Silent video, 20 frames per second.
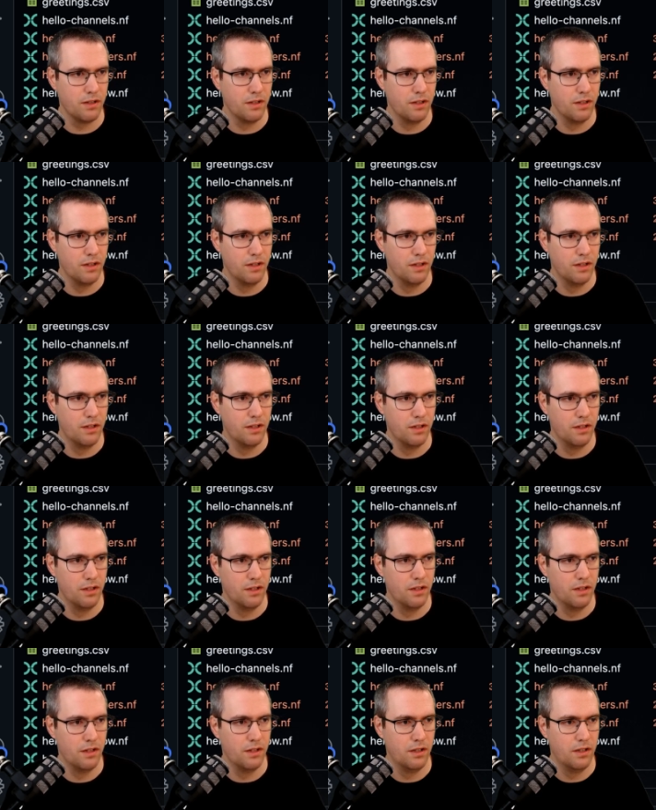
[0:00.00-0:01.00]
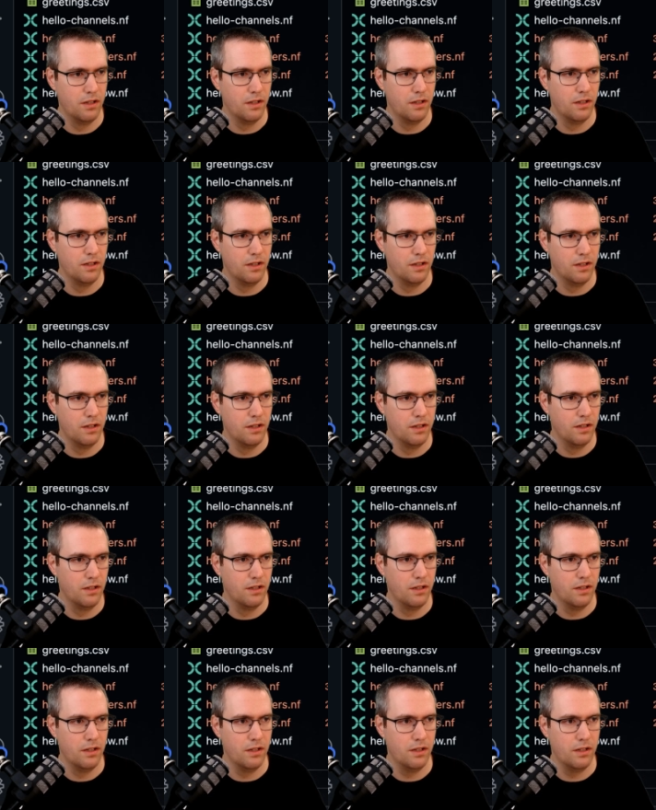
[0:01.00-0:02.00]

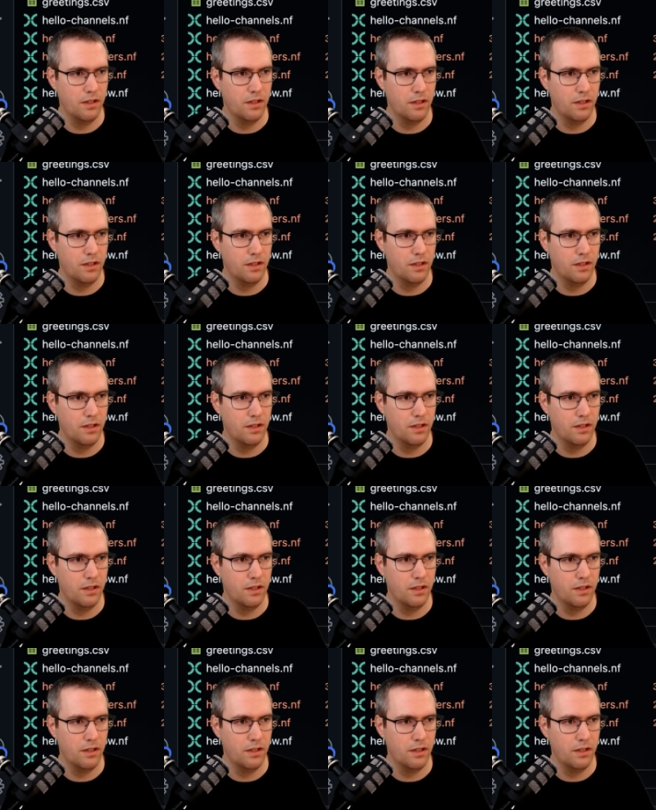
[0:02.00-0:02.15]
Nobody speaks.